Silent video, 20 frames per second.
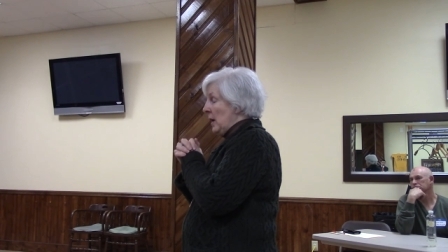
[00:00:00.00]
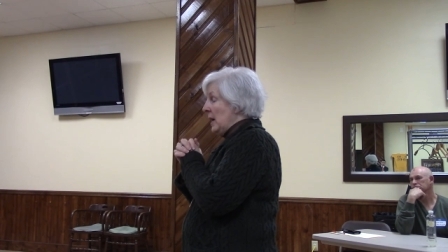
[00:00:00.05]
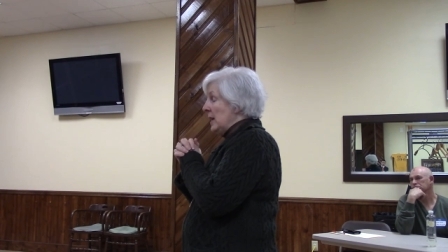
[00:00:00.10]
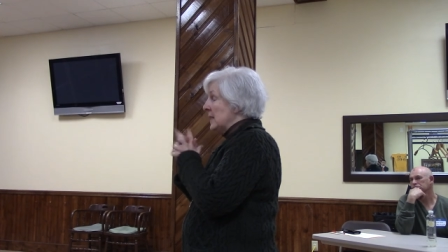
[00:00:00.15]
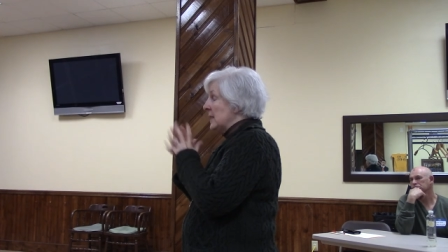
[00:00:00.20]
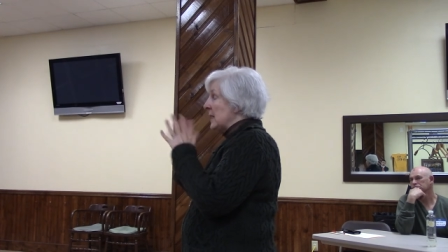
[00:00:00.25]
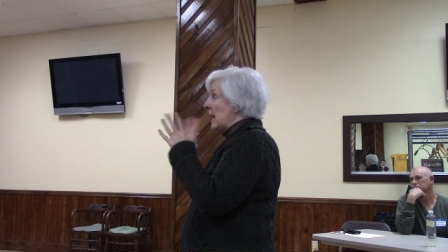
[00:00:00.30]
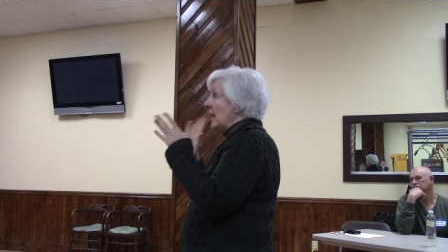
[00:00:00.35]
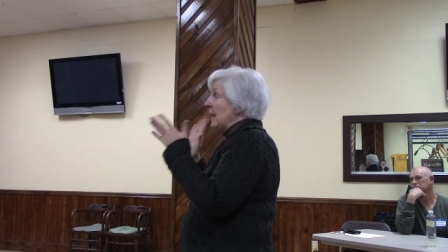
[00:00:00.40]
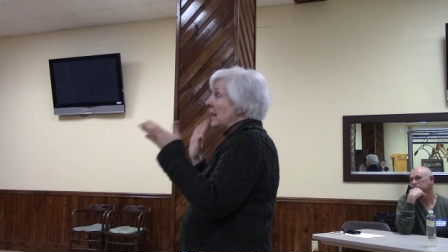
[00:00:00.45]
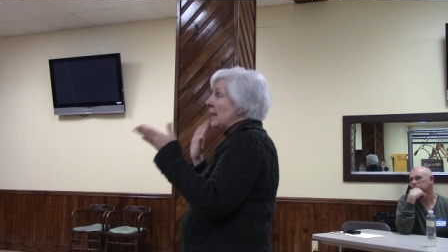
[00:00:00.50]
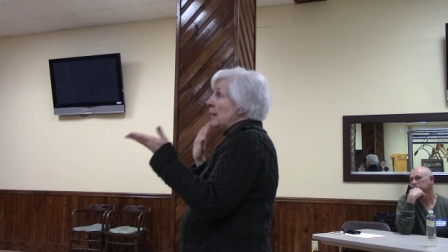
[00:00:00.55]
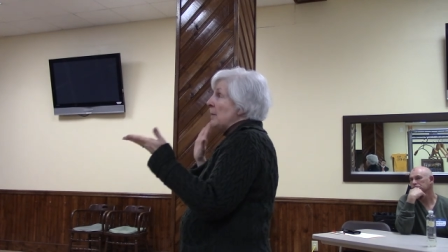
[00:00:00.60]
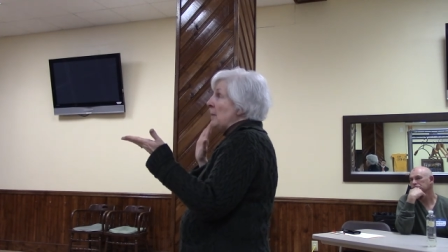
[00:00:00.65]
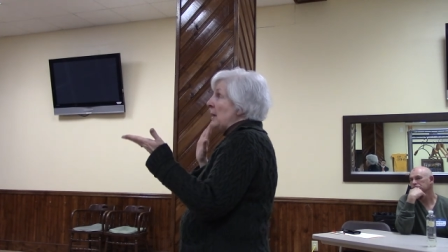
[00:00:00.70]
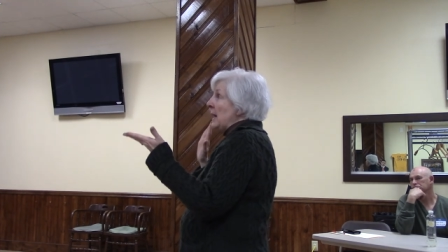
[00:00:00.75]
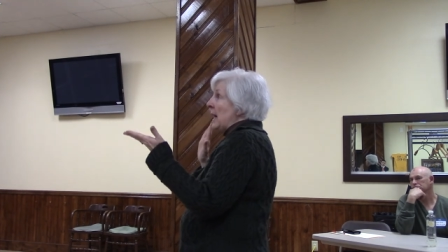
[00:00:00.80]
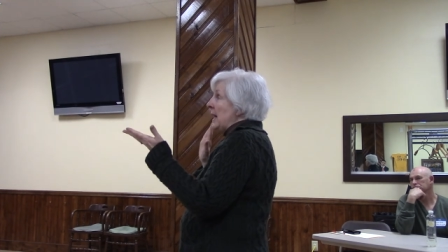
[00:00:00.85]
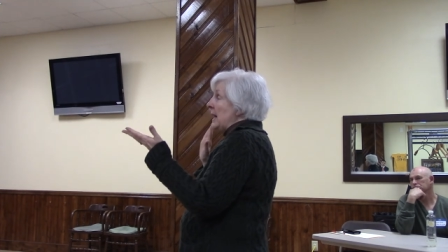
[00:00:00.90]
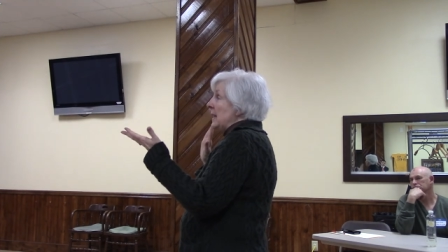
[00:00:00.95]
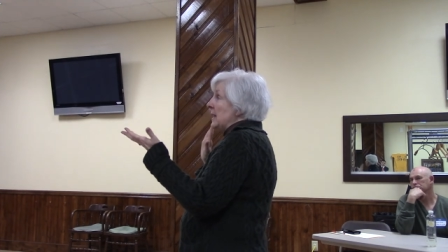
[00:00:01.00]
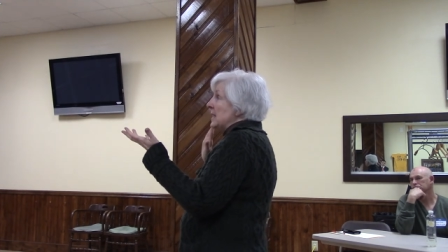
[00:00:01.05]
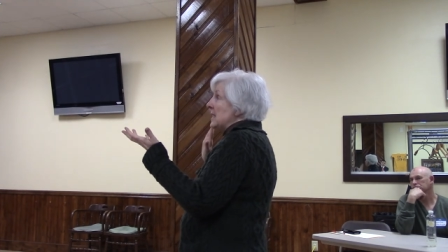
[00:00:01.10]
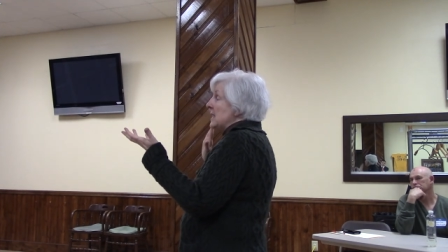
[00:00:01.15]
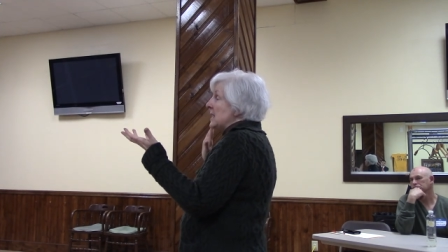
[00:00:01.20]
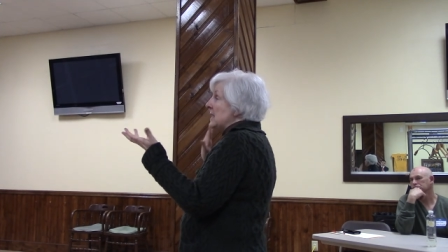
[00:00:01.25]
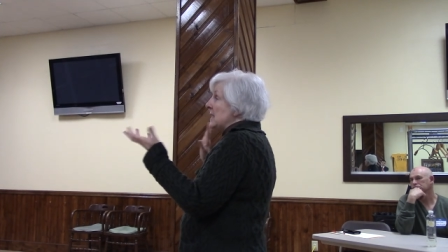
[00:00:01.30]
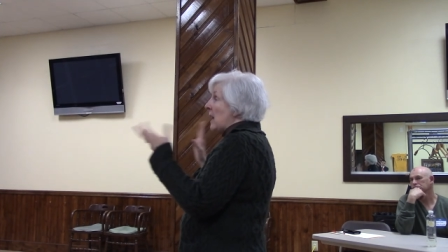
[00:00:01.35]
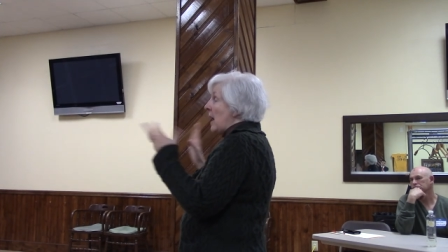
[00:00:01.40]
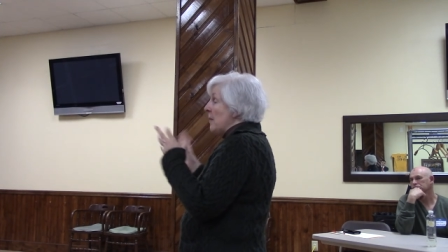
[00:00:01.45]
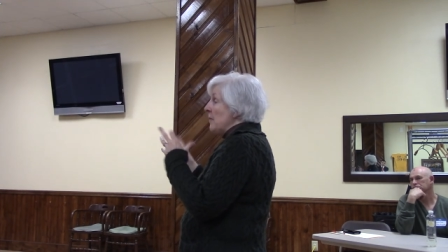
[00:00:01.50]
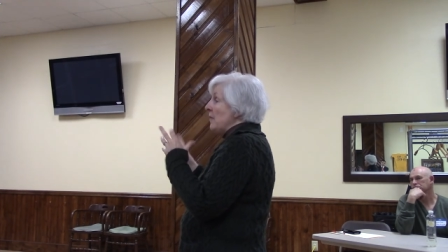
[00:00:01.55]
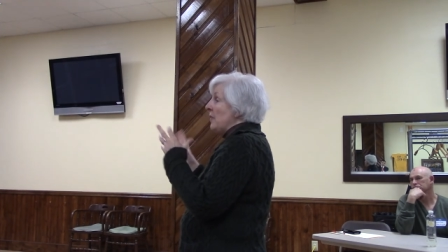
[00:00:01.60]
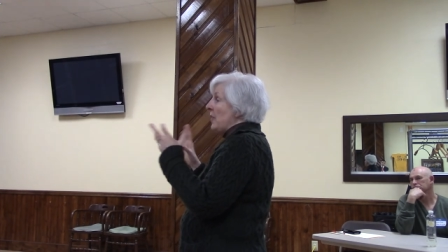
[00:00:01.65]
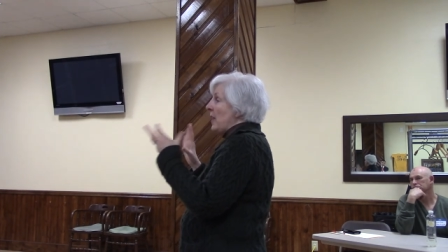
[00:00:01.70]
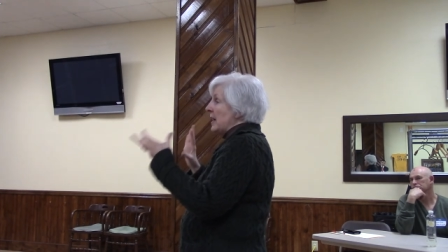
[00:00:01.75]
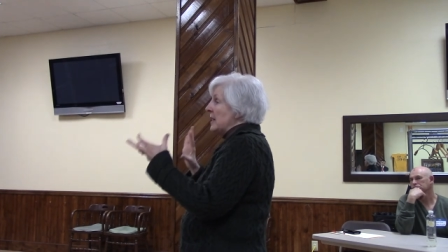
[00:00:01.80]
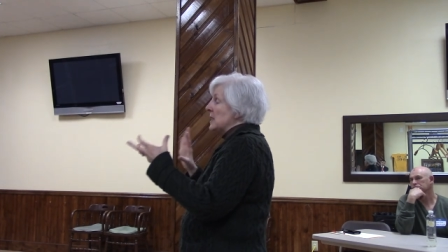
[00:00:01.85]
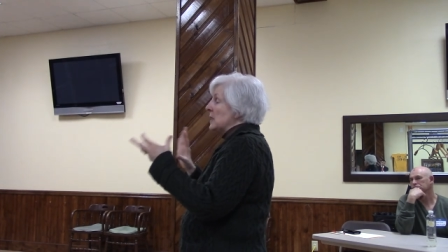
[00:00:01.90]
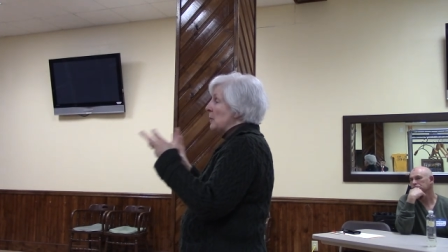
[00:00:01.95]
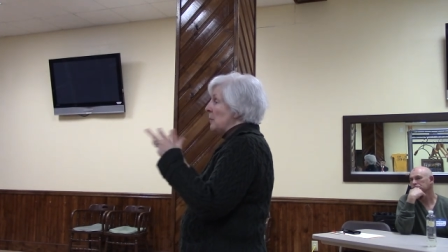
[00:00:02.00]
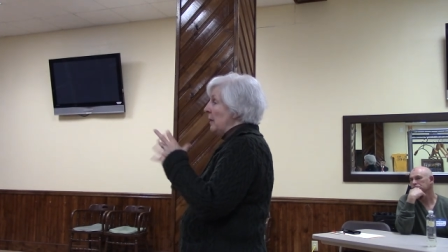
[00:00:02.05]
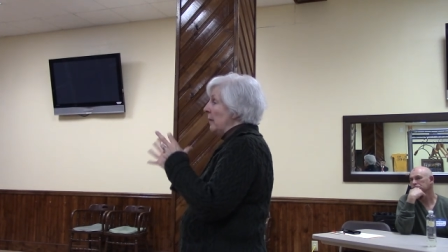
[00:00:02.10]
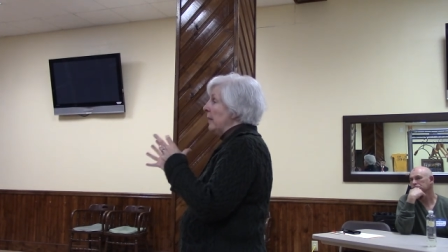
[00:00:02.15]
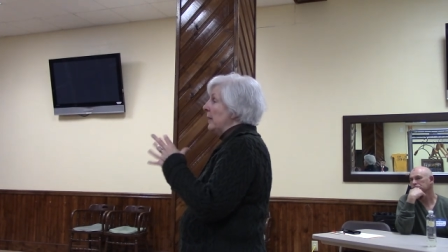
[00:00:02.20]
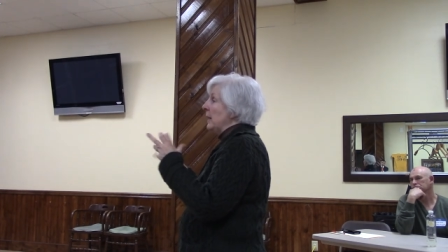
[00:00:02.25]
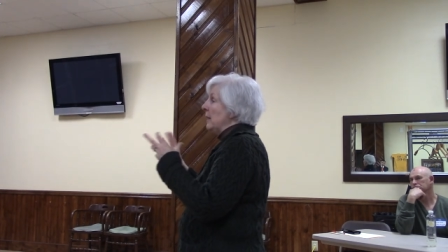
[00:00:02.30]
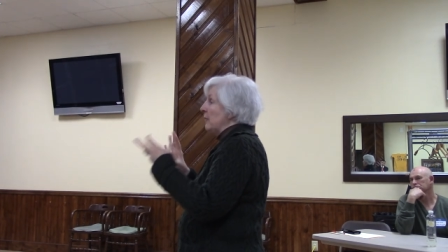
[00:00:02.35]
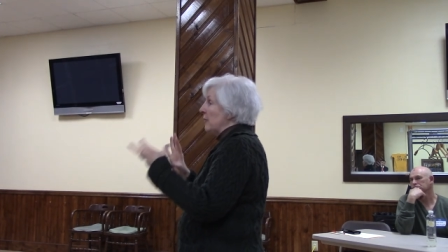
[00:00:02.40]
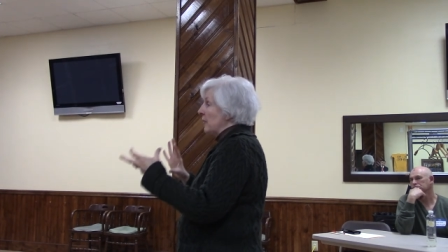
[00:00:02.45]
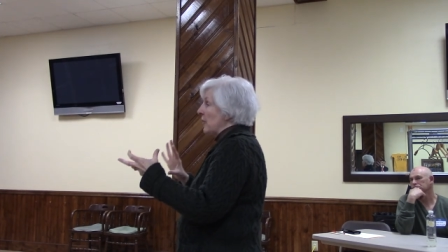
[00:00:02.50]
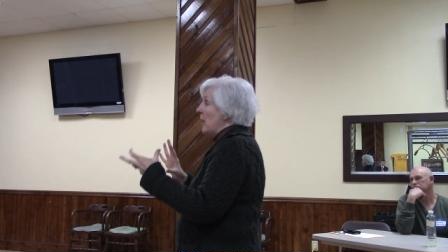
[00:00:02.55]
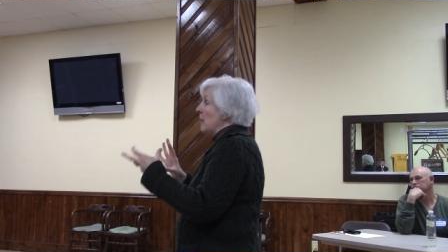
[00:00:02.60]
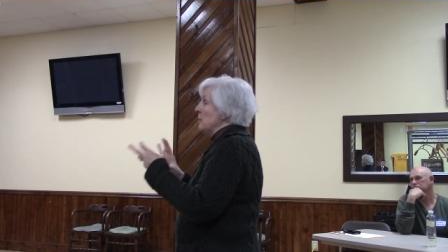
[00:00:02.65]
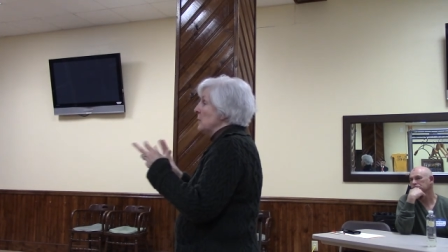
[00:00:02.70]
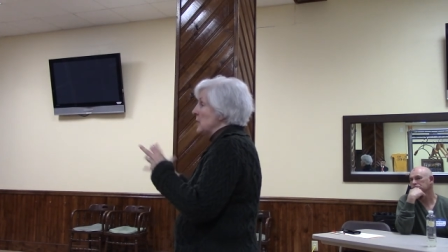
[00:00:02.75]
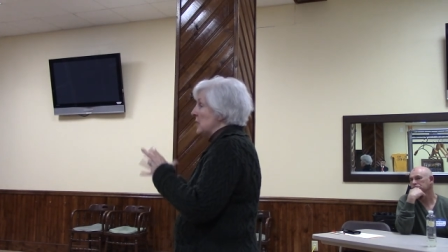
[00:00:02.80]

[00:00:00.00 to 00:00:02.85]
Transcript: is eliminate some flexibility from